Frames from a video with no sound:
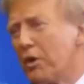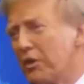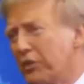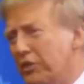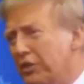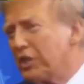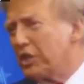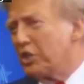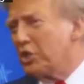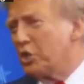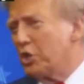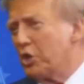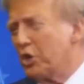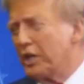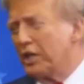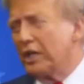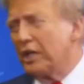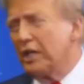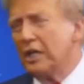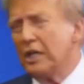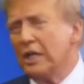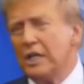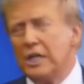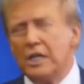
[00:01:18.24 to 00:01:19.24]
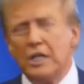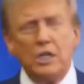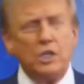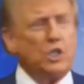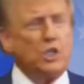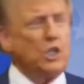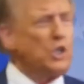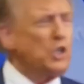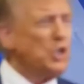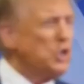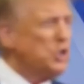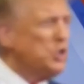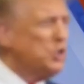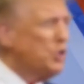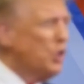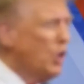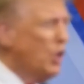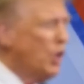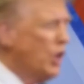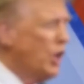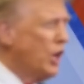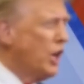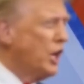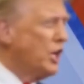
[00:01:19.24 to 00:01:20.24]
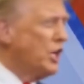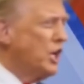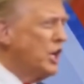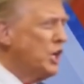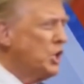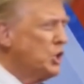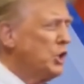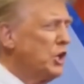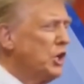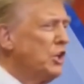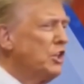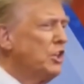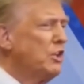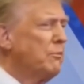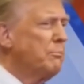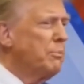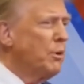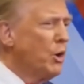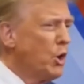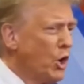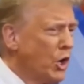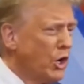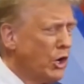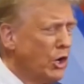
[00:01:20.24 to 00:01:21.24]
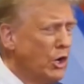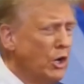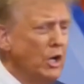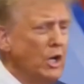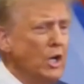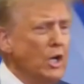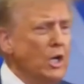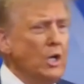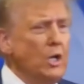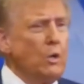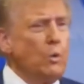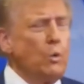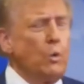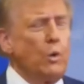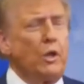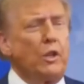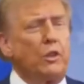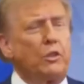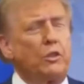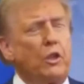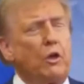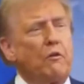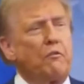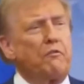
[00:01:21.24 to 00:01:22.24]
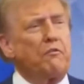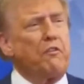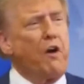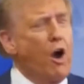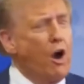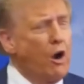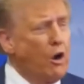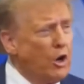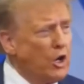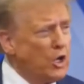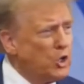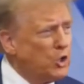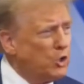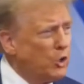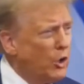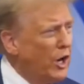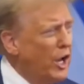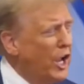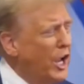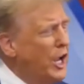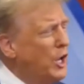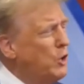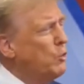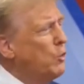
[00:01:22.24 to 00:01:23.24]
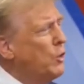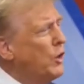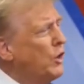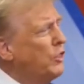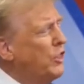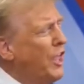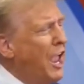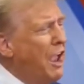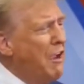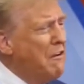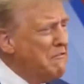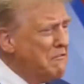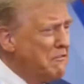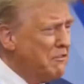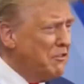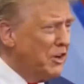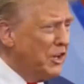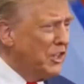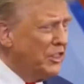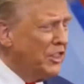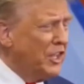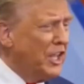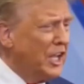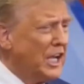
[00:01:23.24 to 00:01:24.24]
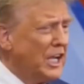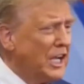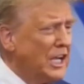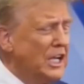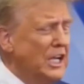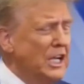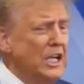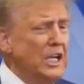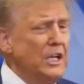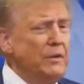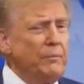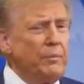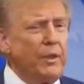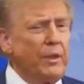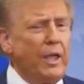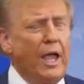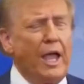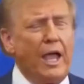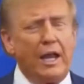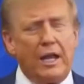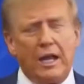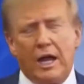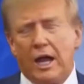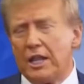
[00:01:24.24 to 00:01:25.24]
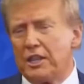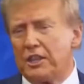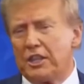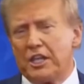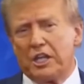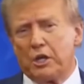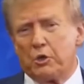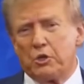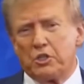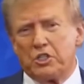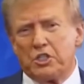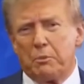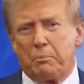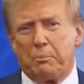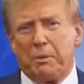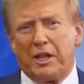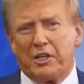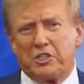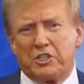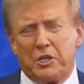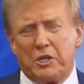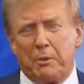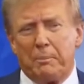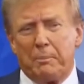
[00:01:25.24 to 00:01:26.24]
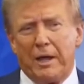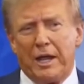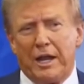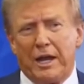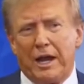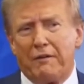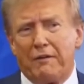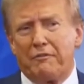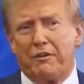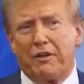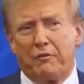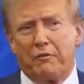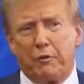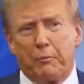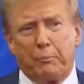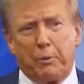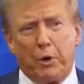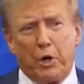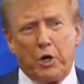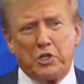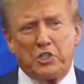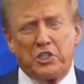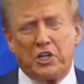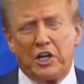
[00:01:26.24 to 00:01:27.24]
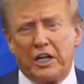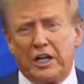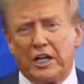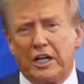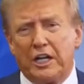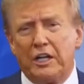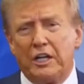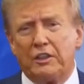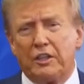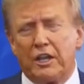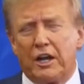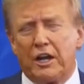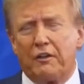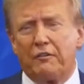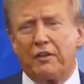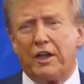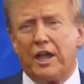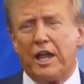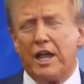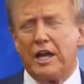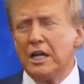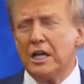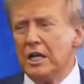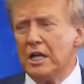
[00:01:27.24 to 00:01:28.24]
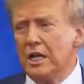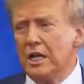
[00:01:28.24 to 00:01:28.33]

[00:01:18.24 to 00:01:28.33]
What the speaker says: They're doing to destroy our country and the border with foreign trade, with everything. And I think it was the best debate I've ever personally that I've had.